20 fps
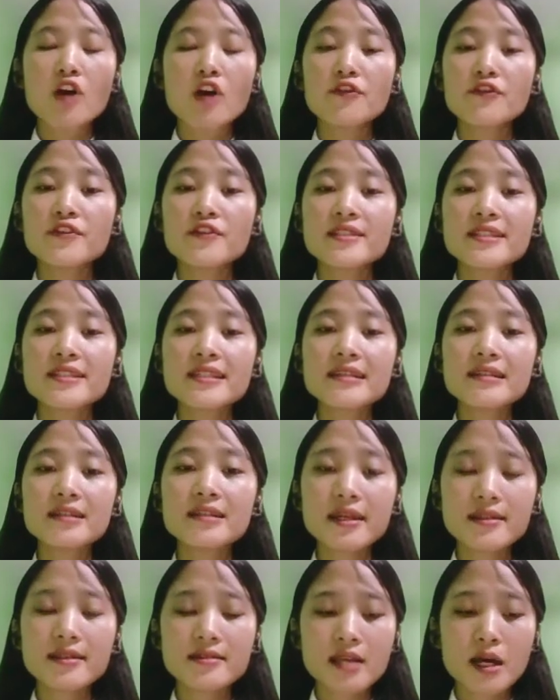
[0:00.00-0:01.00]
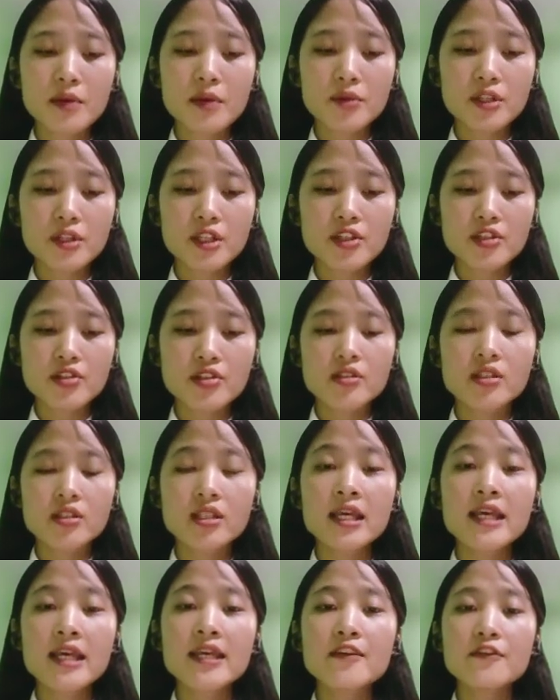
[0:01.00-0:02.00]
On physical
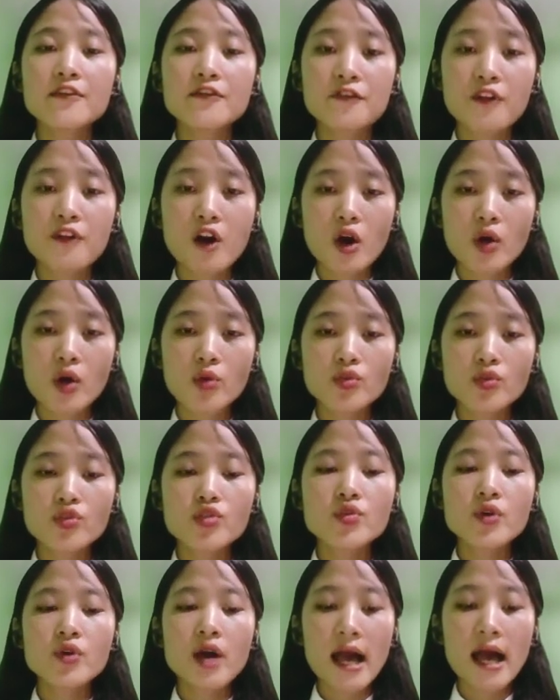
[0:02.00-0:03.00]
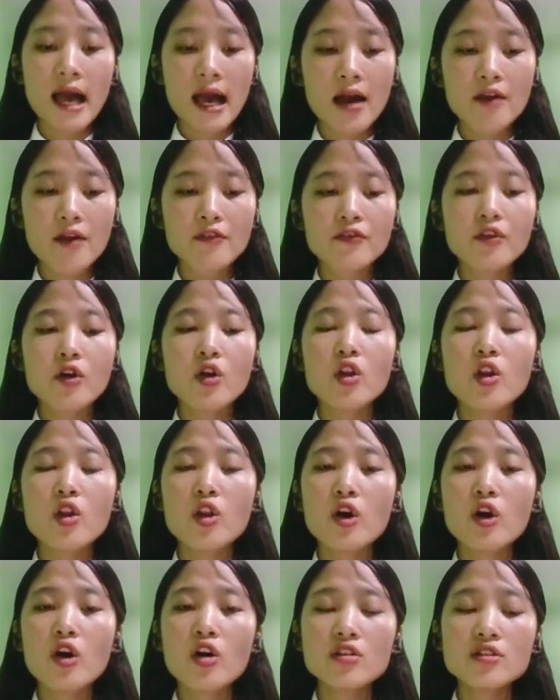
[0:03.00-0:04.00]
examination, he found to have a
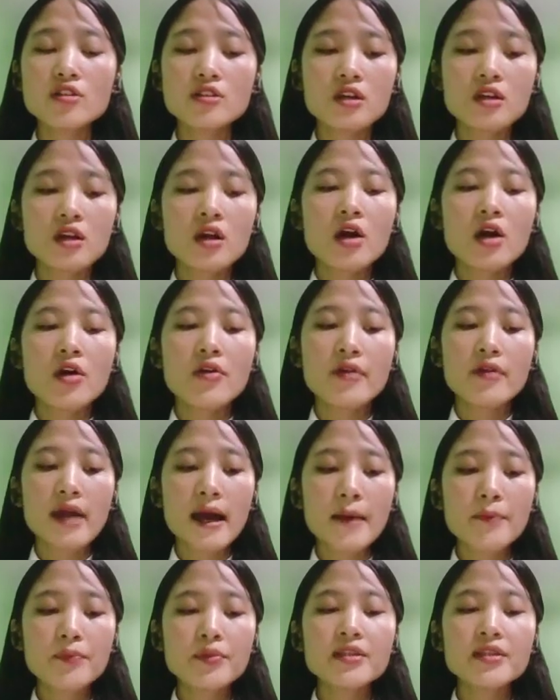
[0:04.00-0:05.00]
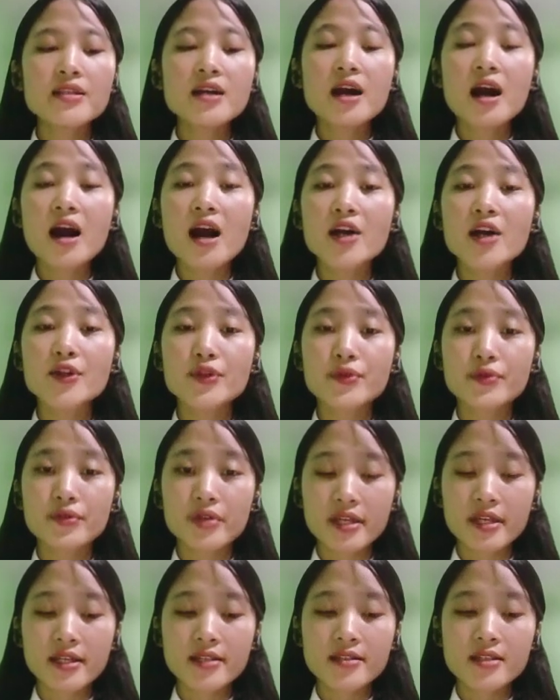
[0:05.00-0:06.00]
lot rapid heart
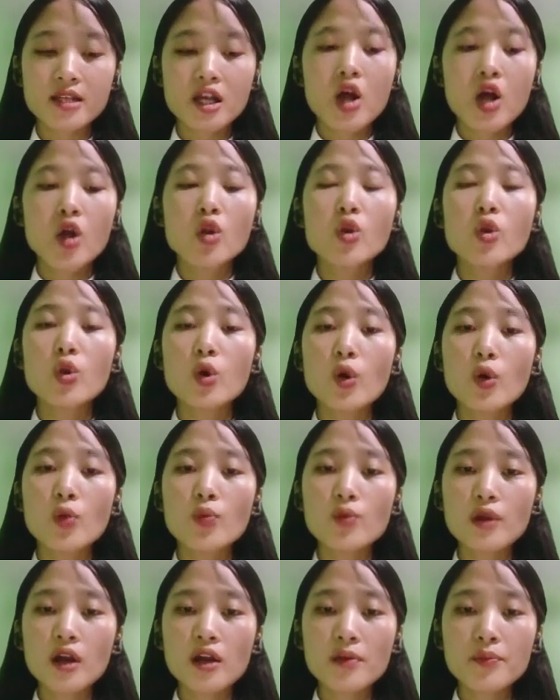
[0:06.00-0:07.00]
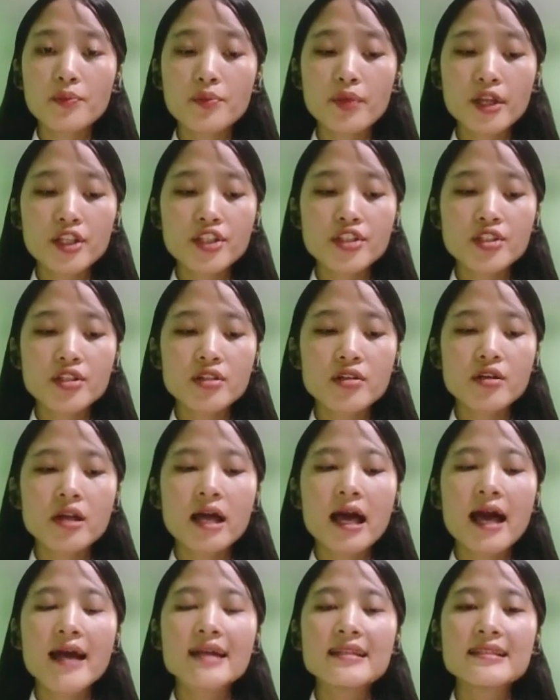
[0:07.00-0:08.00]
rate, low blood
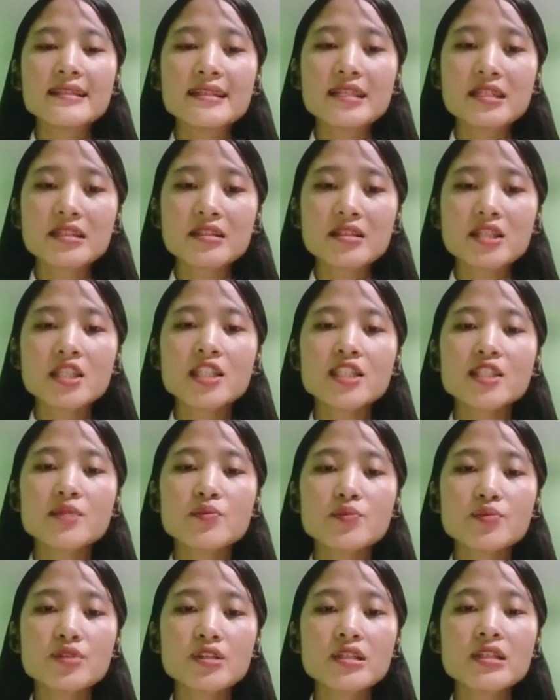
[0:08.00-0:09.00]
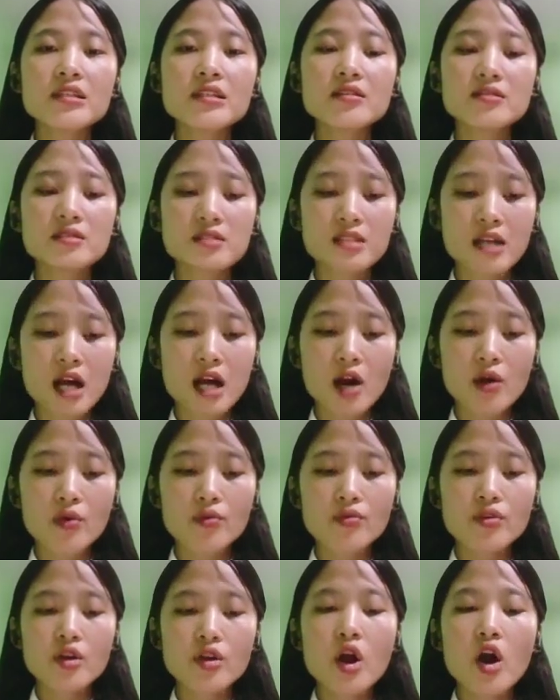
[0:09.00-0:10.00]
pressure, and decreased breath
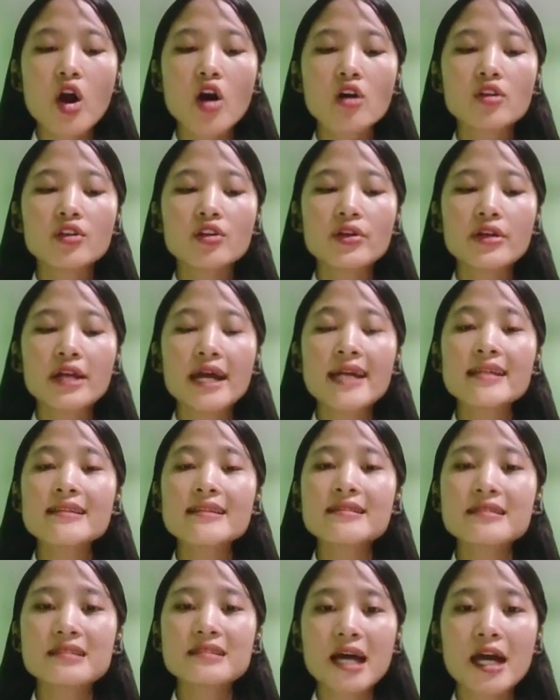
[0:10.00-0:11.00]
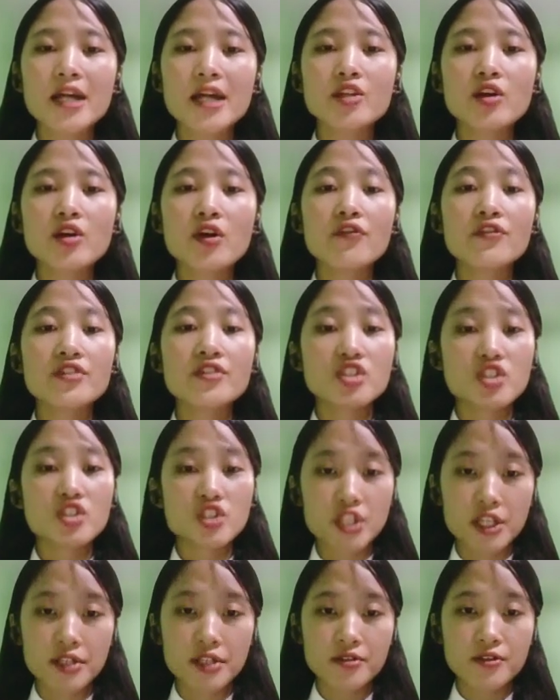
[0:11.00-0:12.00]
sound on the right side of
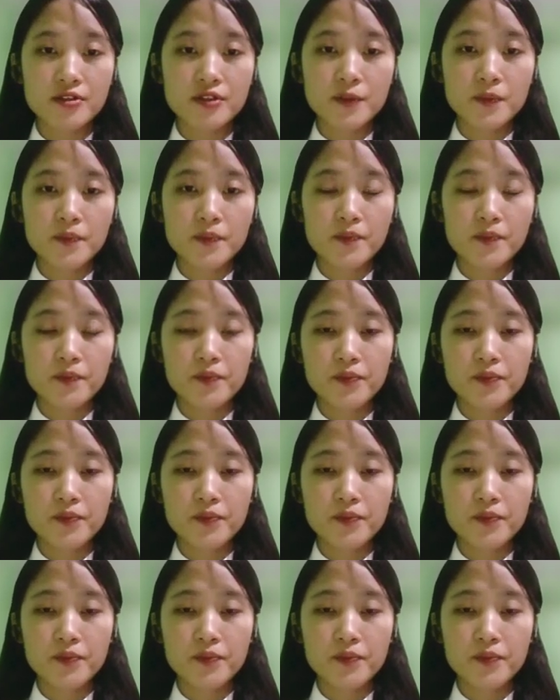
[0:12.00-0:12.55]
his chest.